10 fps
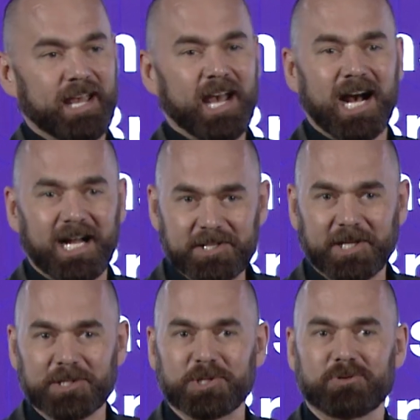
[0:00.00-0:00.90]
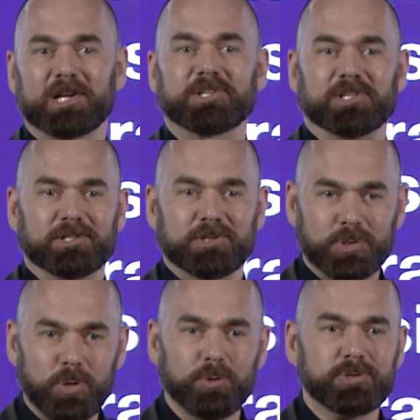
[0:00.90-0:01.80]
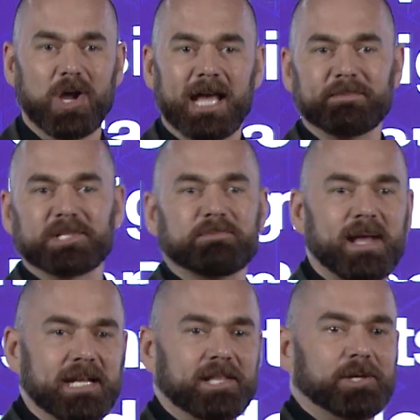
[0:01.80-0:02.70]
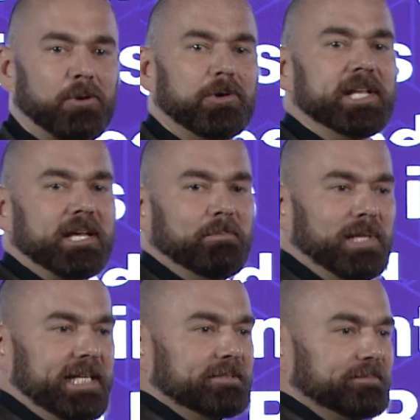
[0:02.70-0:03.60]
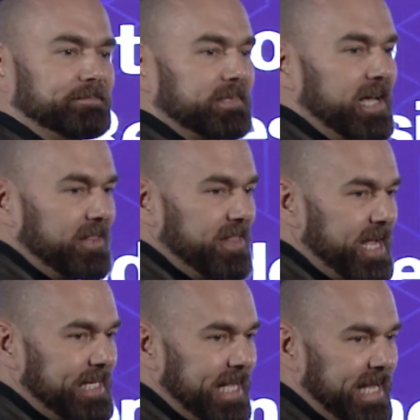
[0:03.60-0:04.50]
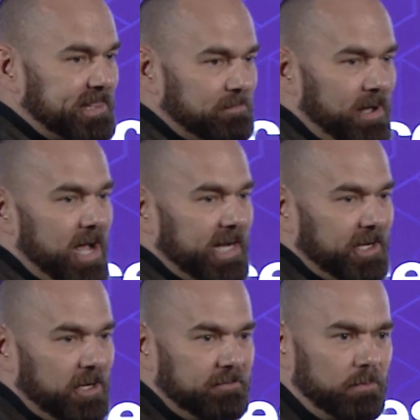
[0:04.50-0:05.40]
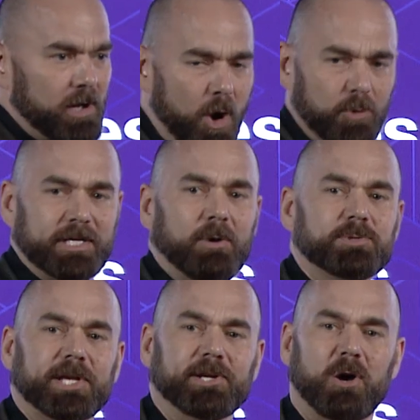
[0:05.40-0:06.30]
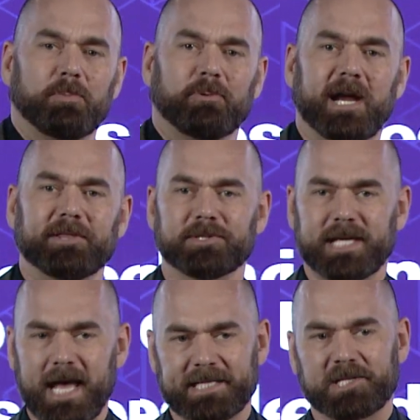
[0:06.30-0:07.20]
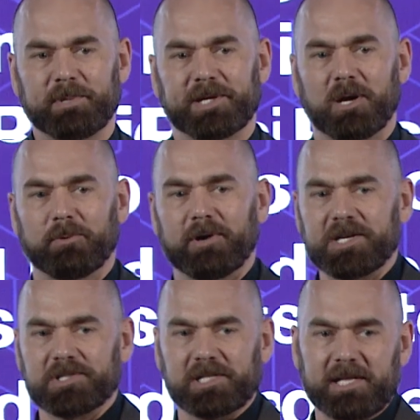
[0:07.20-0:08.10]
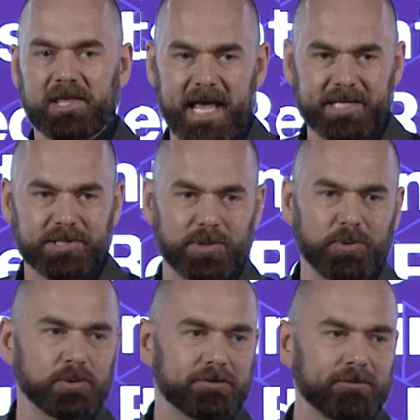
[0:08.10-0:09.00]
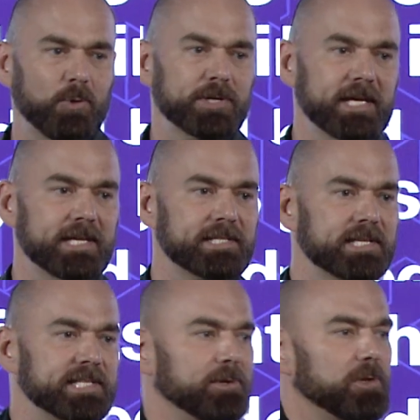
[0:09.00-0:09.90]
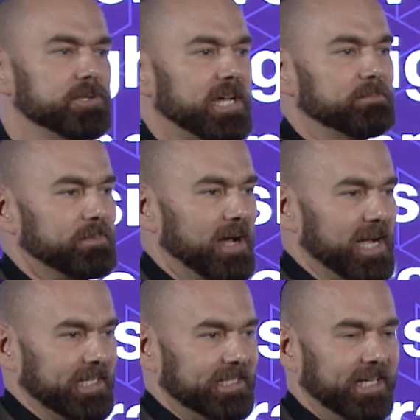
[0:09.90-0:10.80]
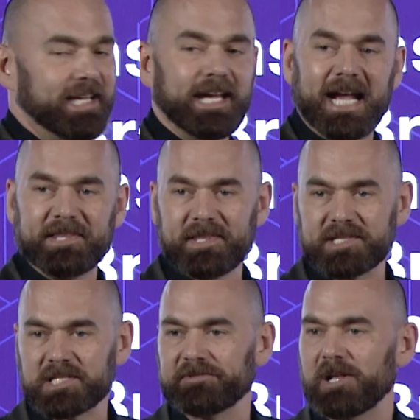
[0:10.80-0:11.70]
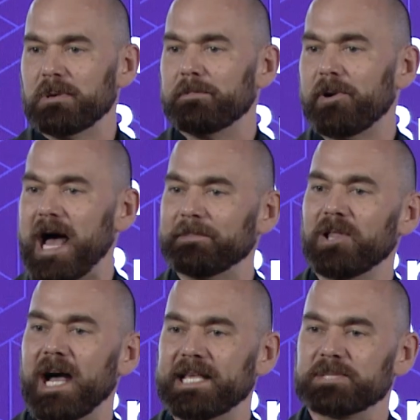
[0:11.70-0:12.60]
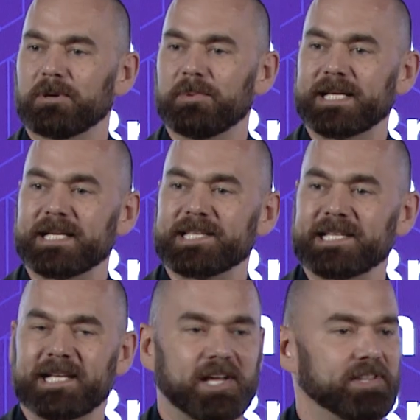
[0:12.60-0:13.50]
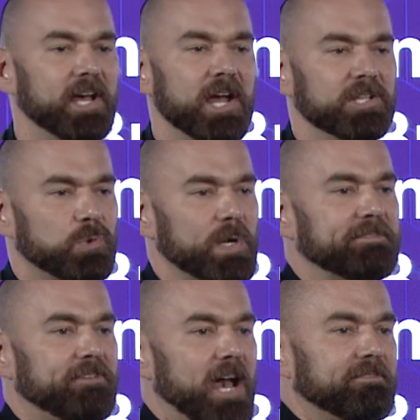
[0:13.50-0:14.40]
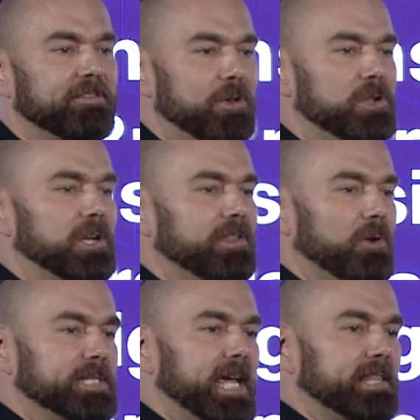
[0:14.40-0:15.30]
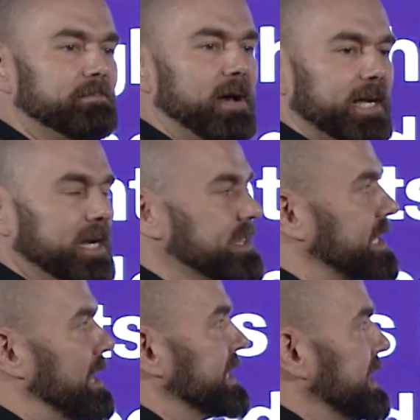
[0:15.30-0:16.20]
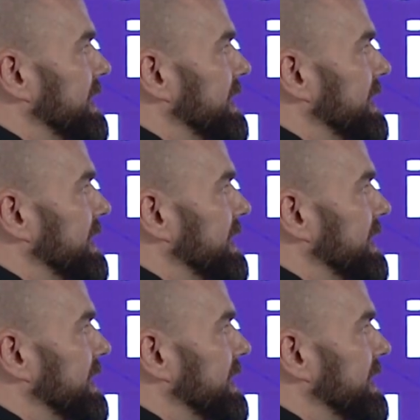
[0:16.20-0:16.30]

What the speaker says: Under construction, 2 times as many that are already complete. They're going to hit the market. Hotels are going to operate. Those assets will be in operation in the next 2 to 4 years to see where those come to market. And then there's a development pipeline that's probably going to see another 25, 30 of those hit the market in the coming years